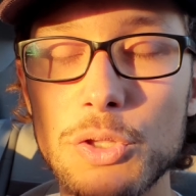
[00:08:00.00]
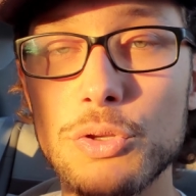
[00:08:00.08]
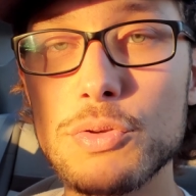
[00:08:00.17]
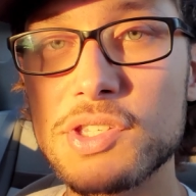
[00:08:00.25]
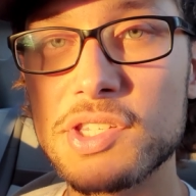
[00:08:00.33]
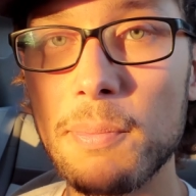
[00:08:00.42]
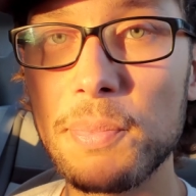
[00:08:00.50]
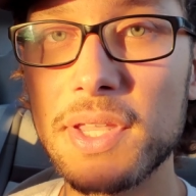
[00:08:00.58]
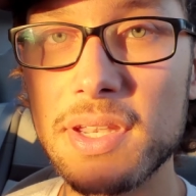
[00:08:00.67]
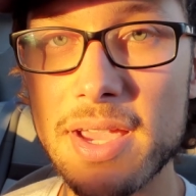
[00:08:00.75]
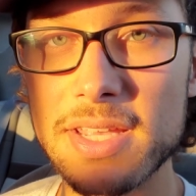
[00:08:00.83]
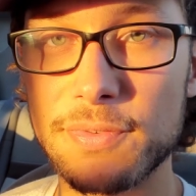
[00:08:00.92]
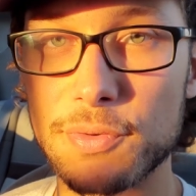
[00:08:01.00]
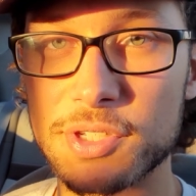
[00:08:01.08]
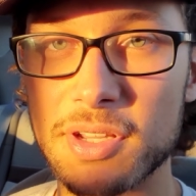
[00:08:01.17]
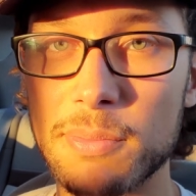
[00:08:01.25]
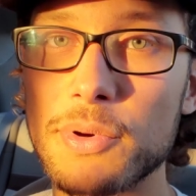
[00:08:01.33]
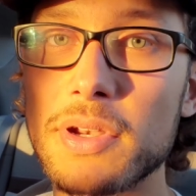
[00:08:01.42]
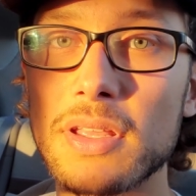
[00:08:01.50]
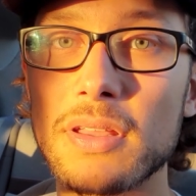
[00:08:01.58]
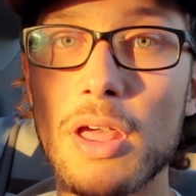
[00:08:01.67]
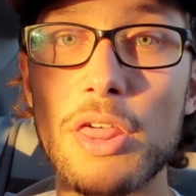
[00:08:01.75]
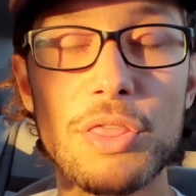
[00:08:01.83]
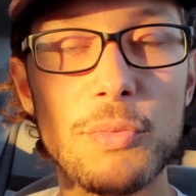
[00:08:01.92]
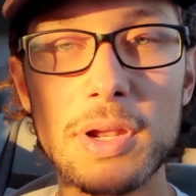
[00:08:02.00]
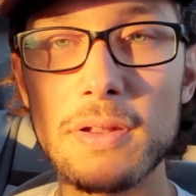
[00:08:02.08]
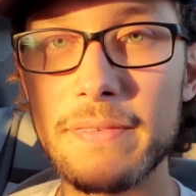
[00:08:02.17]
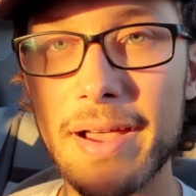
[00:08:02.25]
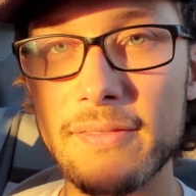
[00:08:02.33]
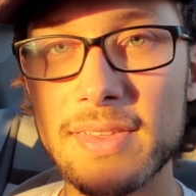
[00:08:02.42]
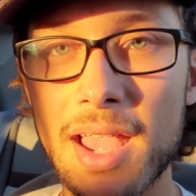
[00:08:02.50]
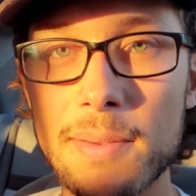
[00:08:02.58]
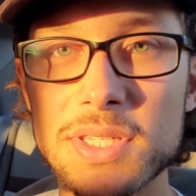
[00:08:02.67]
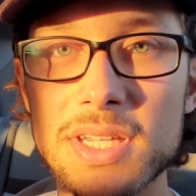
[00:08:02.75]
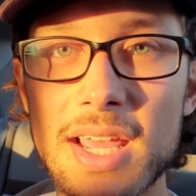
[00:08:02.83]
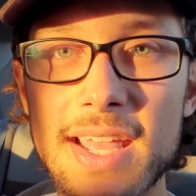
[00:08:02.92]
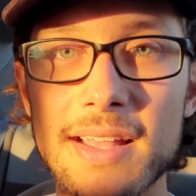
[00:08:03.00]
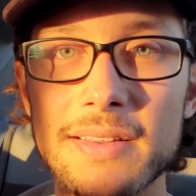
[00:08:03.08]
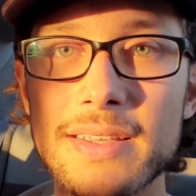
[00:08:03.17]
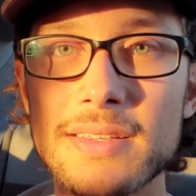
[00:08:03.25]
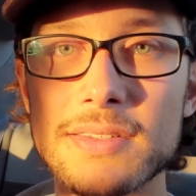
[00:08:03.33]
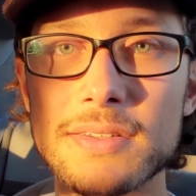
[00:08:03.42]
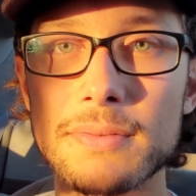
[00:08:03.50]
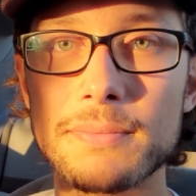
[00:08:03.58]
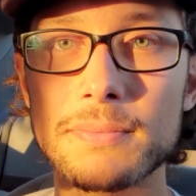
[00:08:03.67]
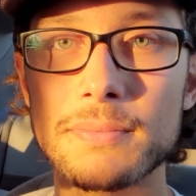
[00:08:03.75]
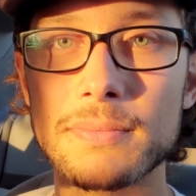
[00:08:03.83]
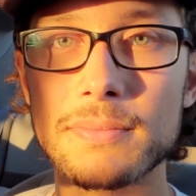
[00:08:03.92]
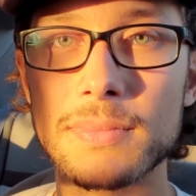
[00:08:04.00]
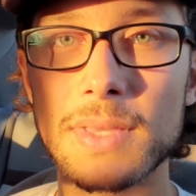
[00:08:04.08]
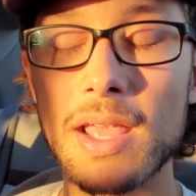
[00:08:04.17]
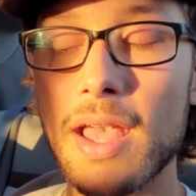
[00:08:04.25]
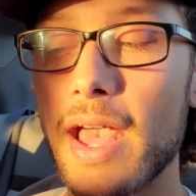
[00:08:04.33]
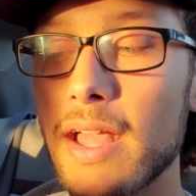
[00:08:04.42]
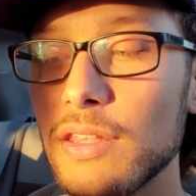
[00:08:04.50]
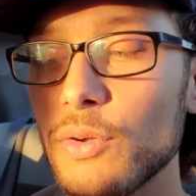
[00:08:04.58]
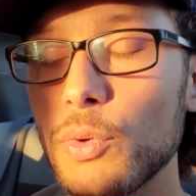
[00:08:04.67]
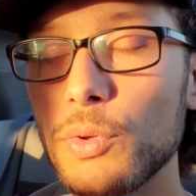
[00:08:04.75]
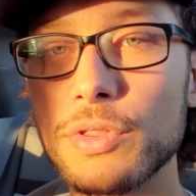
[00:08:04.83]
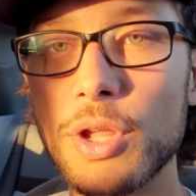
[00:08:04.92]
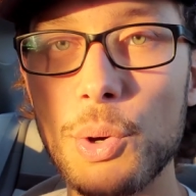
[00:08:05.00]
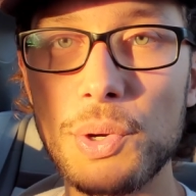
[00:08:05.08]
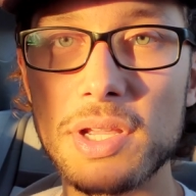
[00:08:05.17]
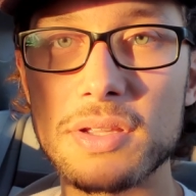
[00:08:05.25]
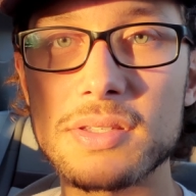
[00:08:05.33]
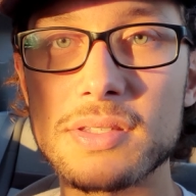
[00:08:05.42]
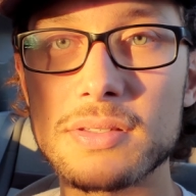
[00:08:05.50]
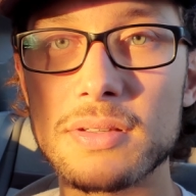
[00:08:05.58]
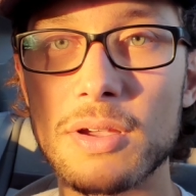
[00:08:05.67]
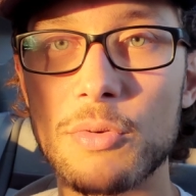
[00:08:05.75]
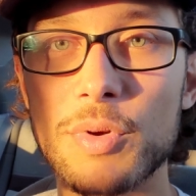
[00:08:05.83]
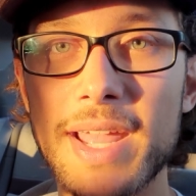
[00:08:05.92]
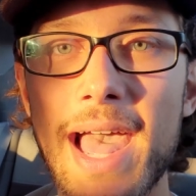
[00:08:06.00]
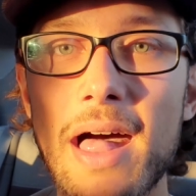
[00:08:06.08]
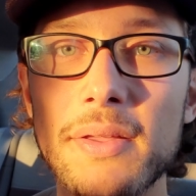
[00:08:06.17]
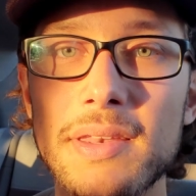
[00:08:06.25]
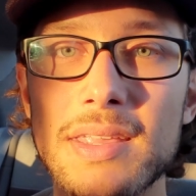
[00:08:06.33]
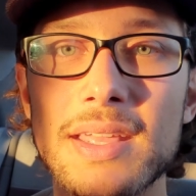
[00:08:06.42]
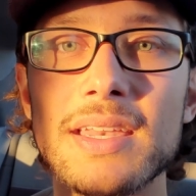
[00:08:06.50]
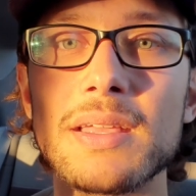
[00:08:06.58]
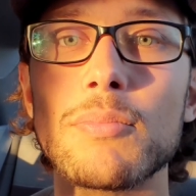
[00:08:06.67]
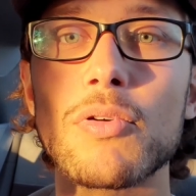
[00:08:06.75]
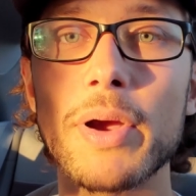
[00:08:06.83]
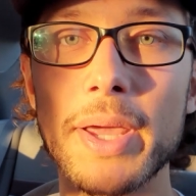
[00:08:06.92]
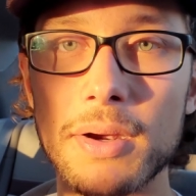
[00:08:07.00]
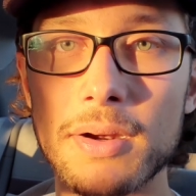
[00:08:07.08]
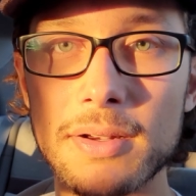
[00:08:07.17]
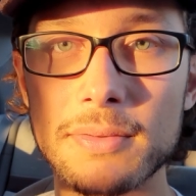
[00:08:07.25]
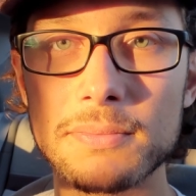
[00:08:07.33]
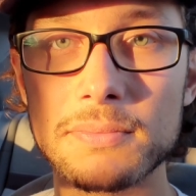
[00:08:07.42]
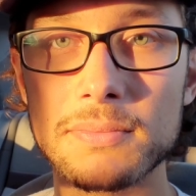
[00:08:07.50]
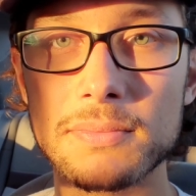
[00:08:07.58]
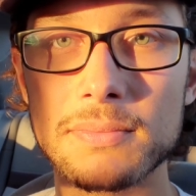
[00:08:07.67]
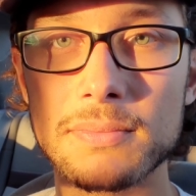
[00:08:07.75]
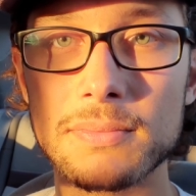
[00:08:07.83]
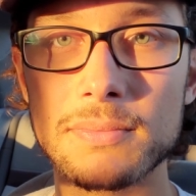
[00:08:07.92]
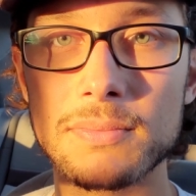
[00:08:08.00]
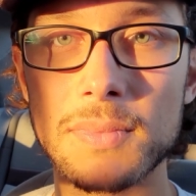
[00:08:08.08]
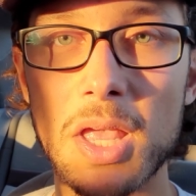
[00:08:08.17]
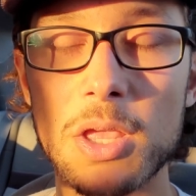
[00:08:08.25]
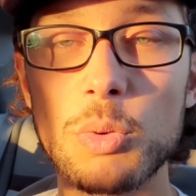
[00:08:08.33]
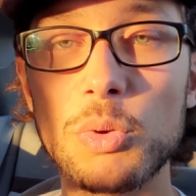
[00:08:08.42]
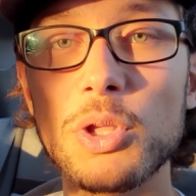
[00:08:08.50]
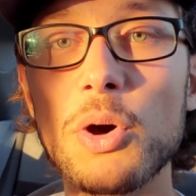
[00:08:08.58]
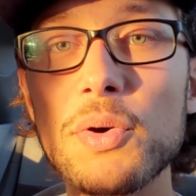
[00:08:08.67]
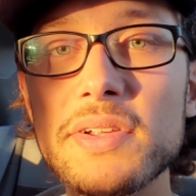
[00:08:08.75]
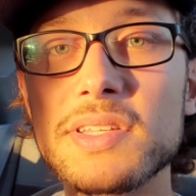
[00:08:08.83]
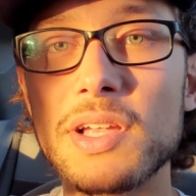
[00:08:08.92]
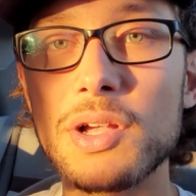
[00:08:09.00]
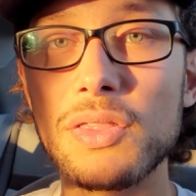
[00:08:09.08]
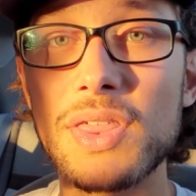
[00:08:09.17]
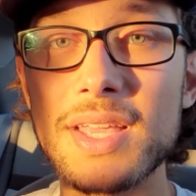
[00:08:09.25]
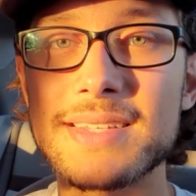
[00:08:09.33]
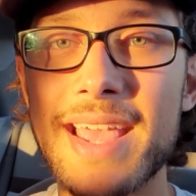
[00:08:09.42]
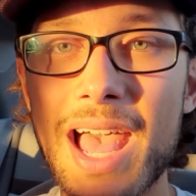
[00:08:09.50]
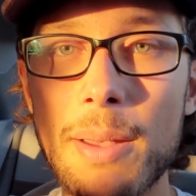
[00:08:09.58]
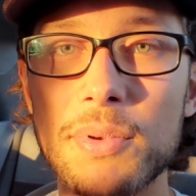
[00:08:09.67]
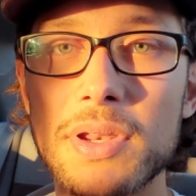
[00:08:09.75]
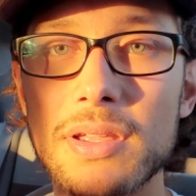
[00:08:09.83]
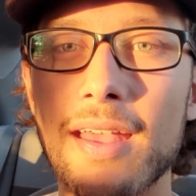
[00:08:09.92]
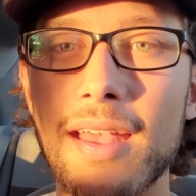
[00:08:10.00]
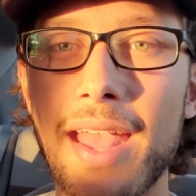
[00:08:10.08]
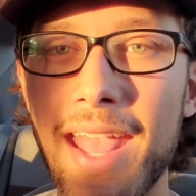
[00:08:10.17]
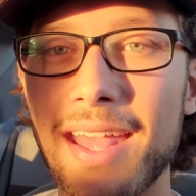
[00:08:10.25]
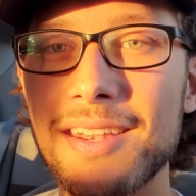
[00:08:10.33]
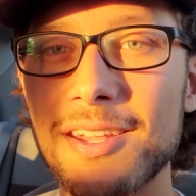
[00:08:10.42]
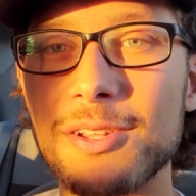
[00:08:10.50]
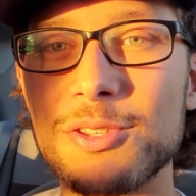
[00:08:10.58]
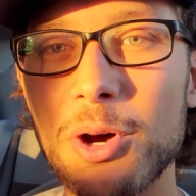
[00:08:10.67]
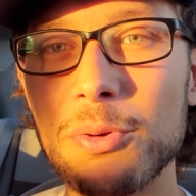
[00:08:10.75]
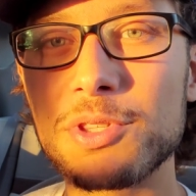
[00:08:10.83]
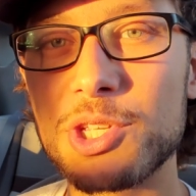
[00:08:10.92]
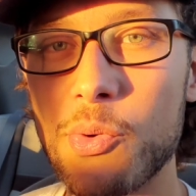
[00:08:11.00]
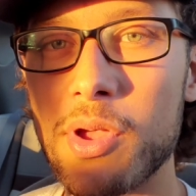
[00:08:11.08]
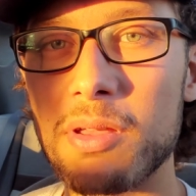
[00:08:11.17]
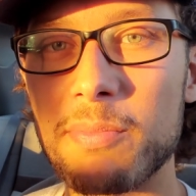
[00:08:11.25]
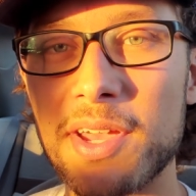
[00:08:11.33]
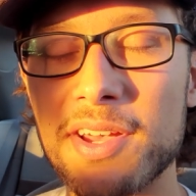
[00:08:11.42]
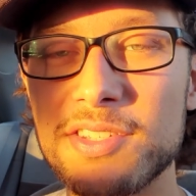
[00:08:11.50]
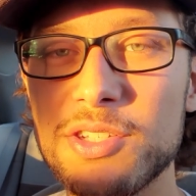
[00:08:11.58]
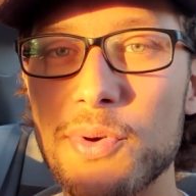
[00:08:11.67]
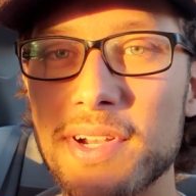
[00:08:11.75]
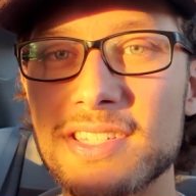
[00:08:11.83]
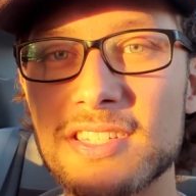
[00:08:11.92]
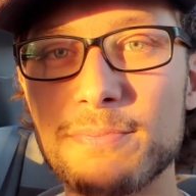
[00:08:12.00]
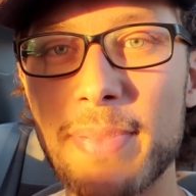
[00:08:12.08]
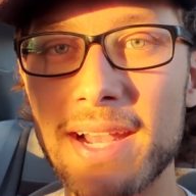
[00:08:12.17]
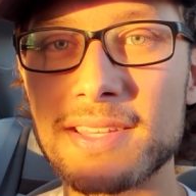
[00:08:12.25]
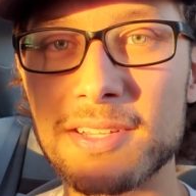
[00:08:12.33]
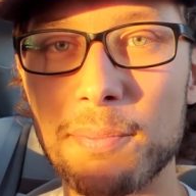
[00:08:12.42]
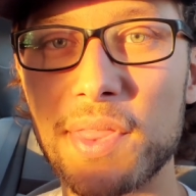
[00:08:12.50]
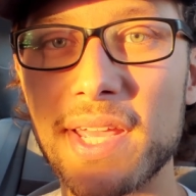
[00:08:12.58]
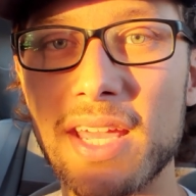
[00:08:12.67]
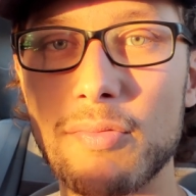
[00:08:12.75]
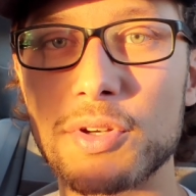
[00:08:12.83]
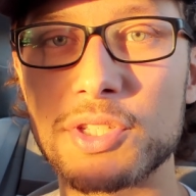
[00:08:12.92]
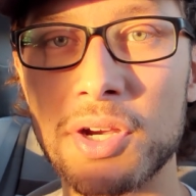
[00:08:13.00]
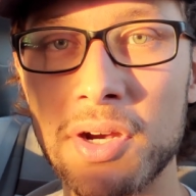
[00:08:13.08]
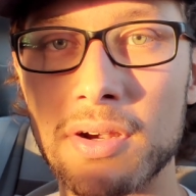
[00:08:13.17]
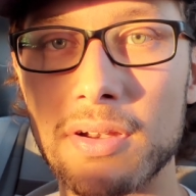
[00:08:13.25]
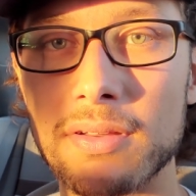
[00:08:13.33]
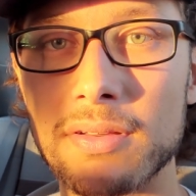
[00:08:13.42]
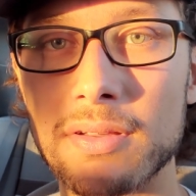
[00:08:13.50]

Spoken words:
Do something nice for somebody 3 to 5 times a day at least. And you will notice reality getting brighter. You will notice good things happening. And don't do it because you expect something in return.